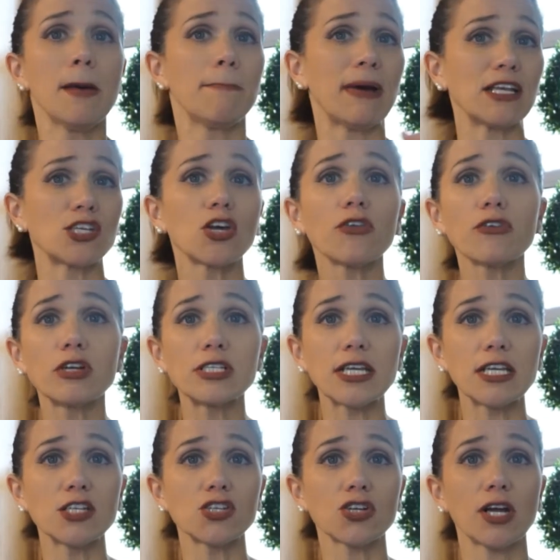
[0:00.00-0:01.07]
my children's
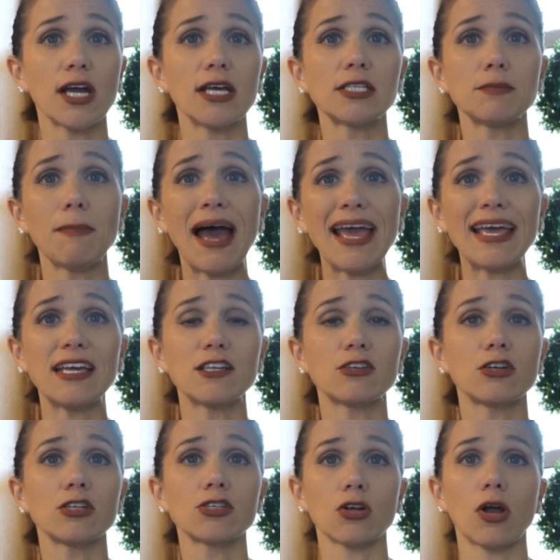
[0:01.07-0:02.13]
interest, my
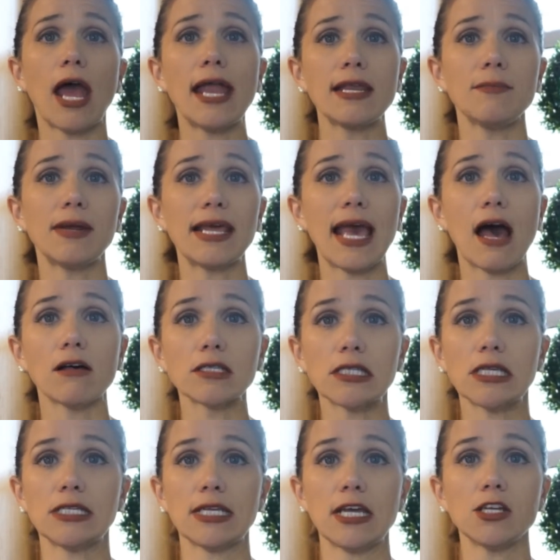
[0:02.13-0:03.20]
interest, or anybody
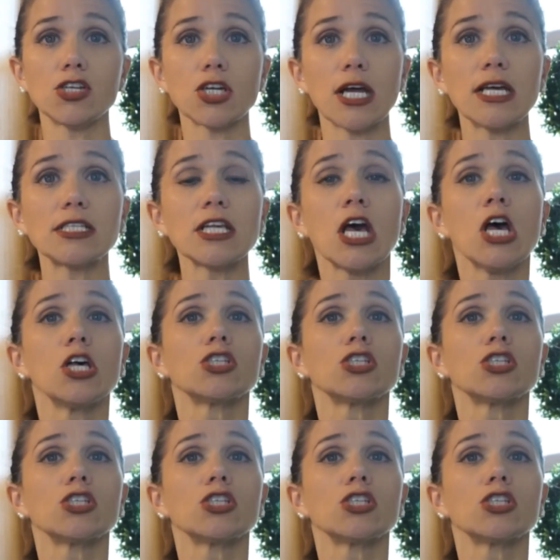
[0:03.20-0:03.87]
else's interest.